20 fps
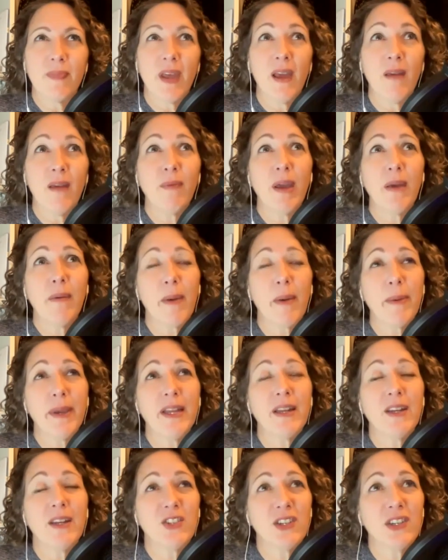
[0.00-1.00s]
And maybe, I
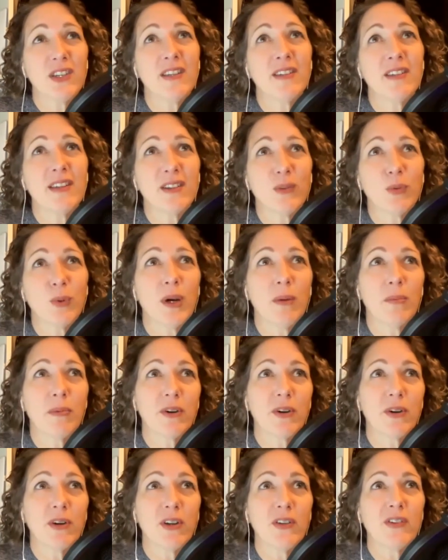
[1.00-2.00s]
mean, she is a swamp
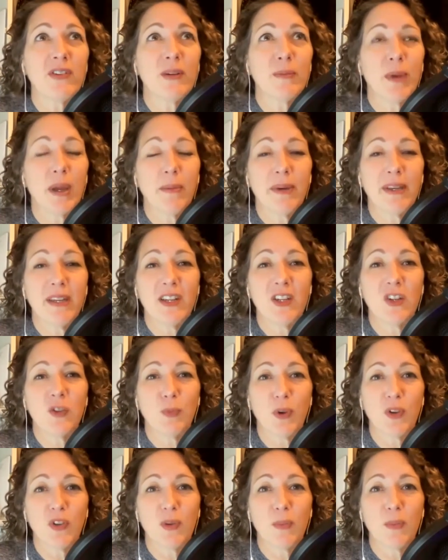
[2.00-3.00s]
girl, so maybe it is
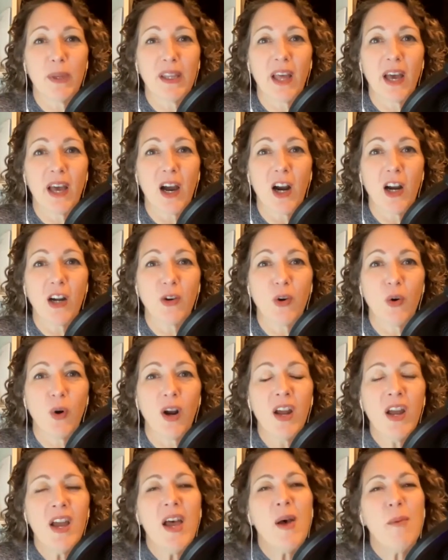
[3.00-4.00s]
supposed to be that hardcore.